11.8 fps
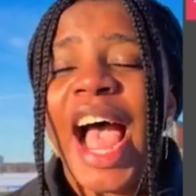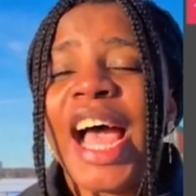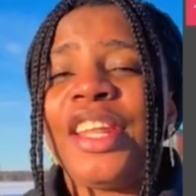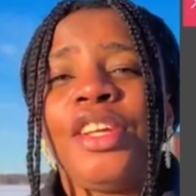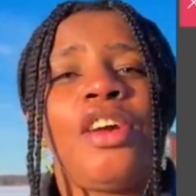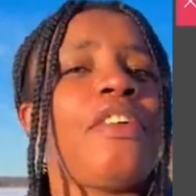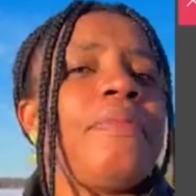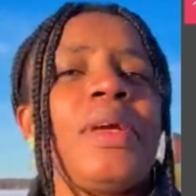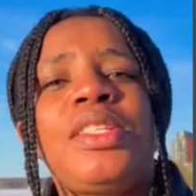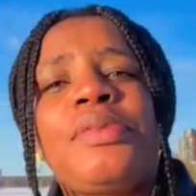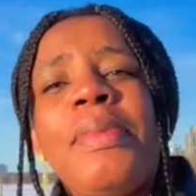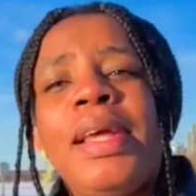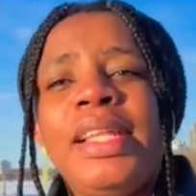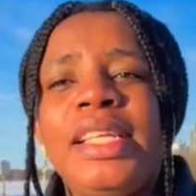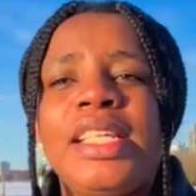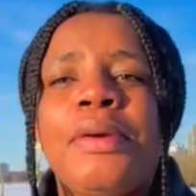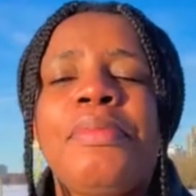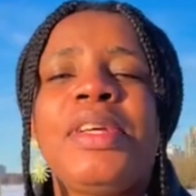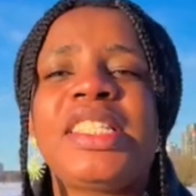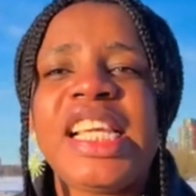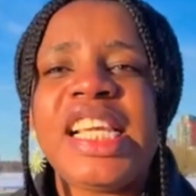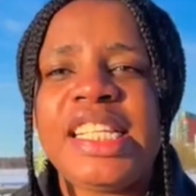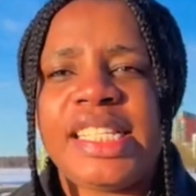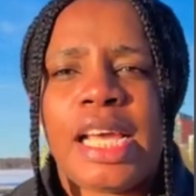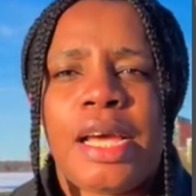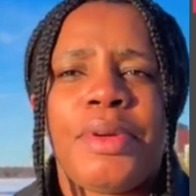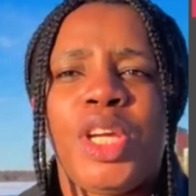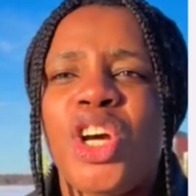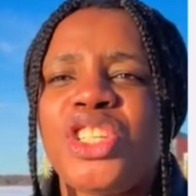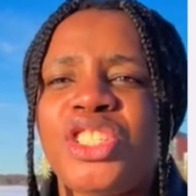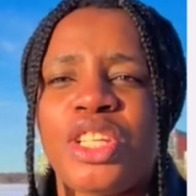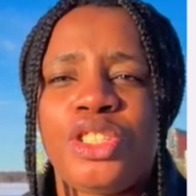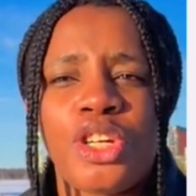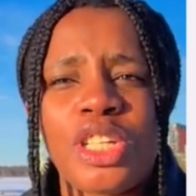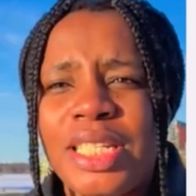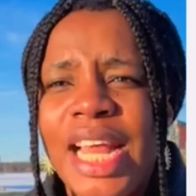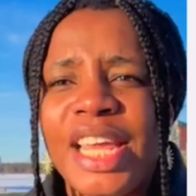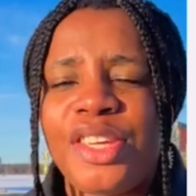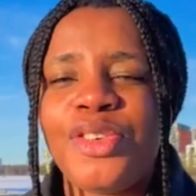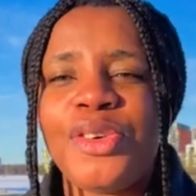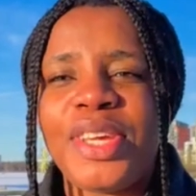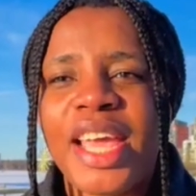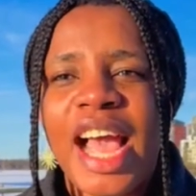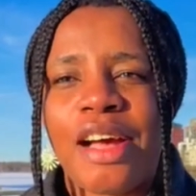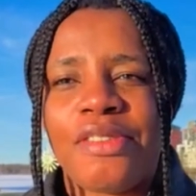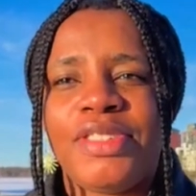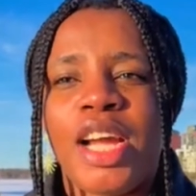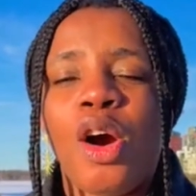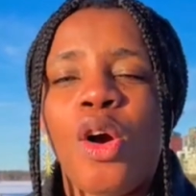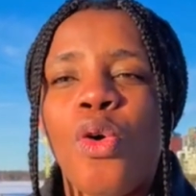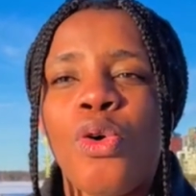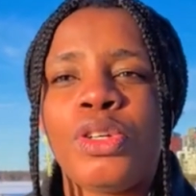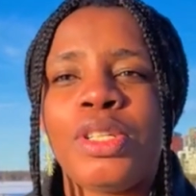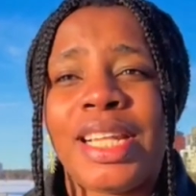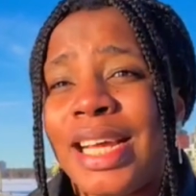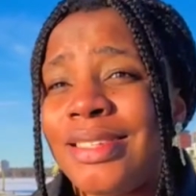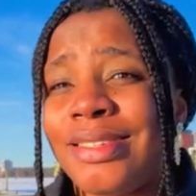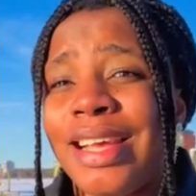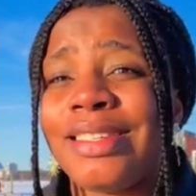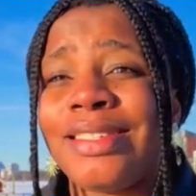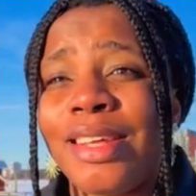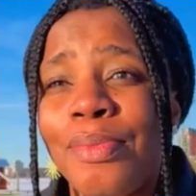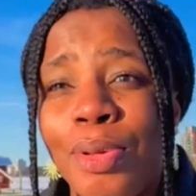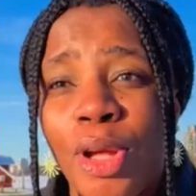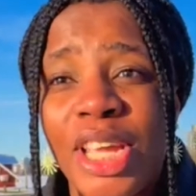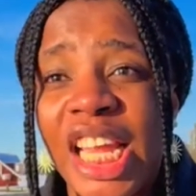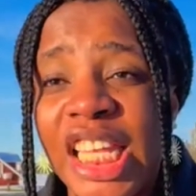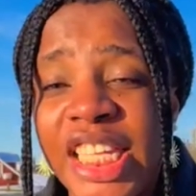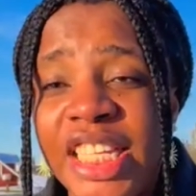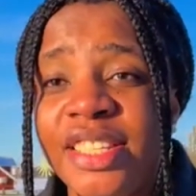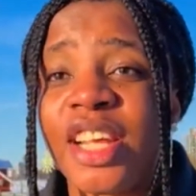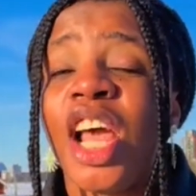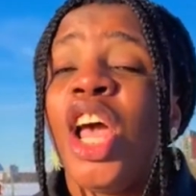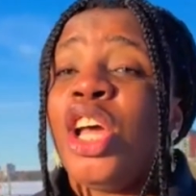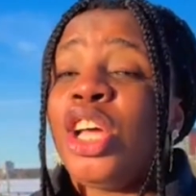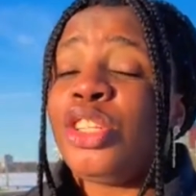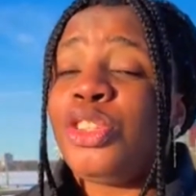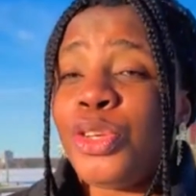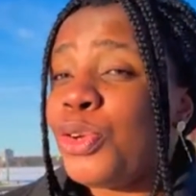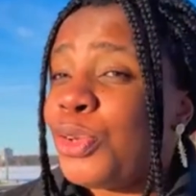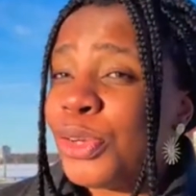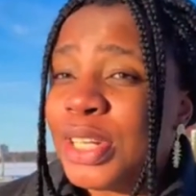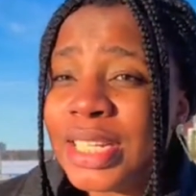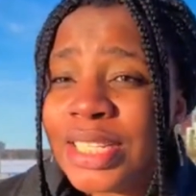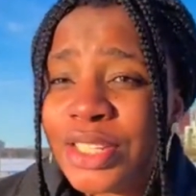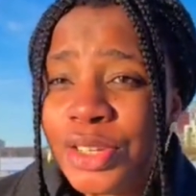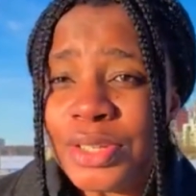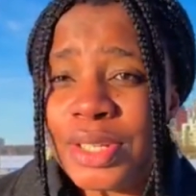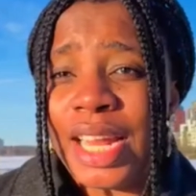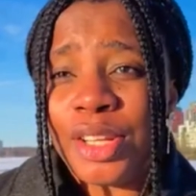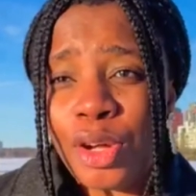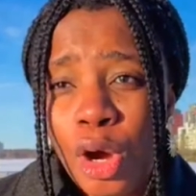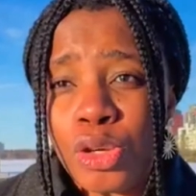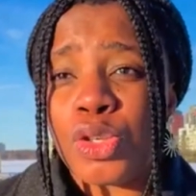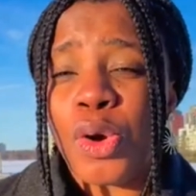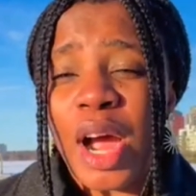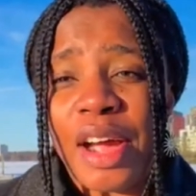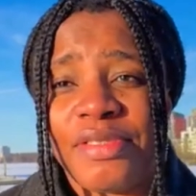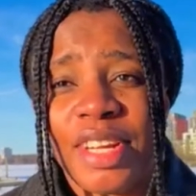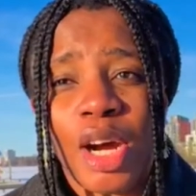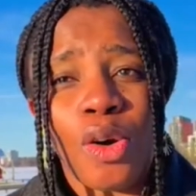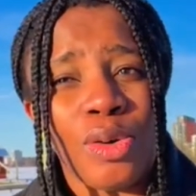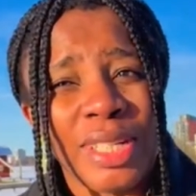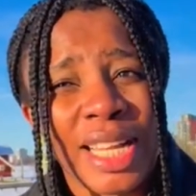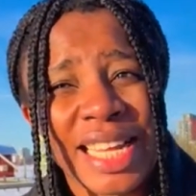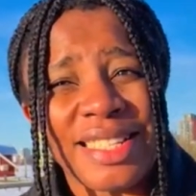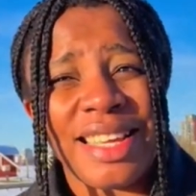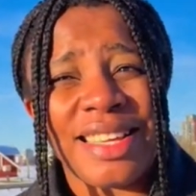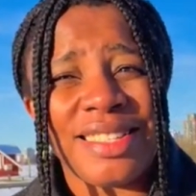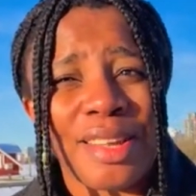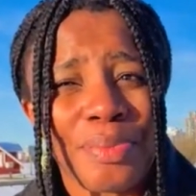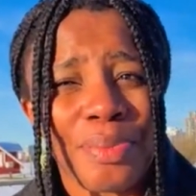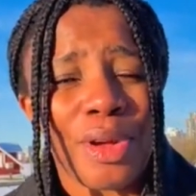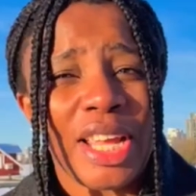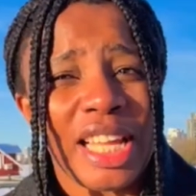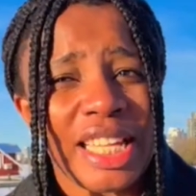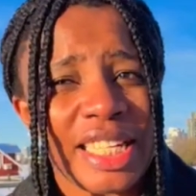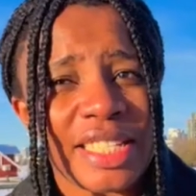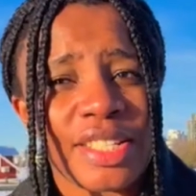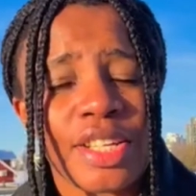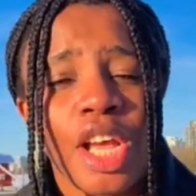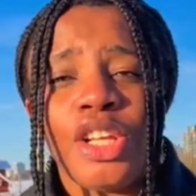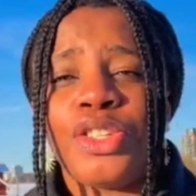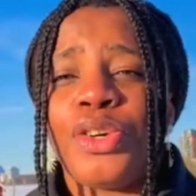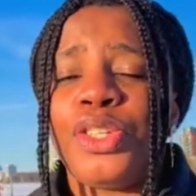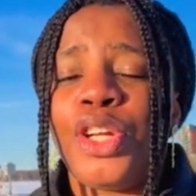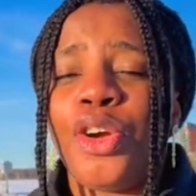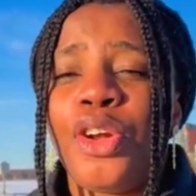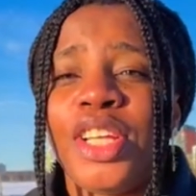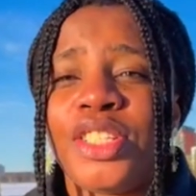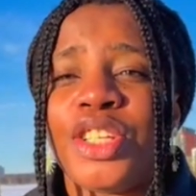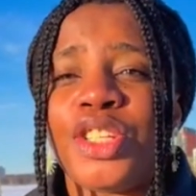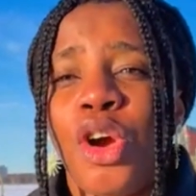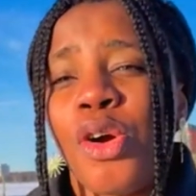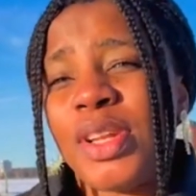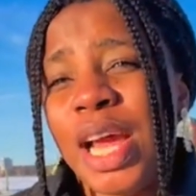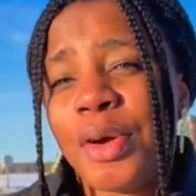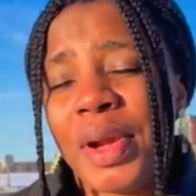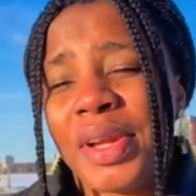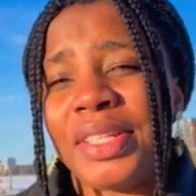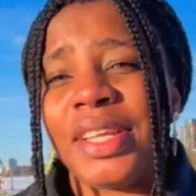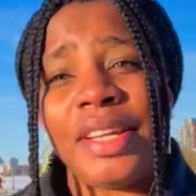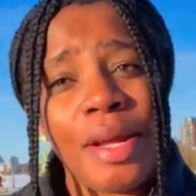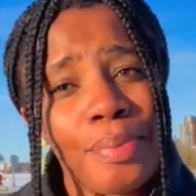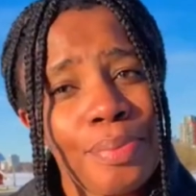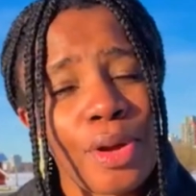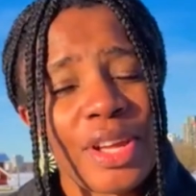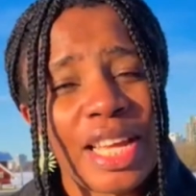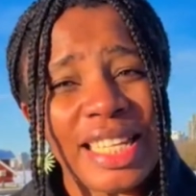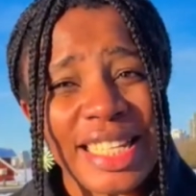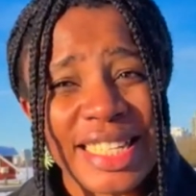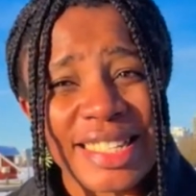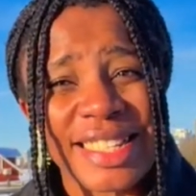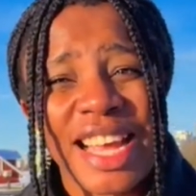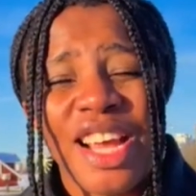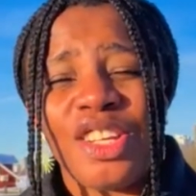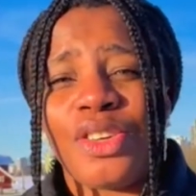And the government made it a bit easier because just like UK have their own licensed employer list, do you know that New Zealand also have their own licensed employer list? So it is called accredited employer list.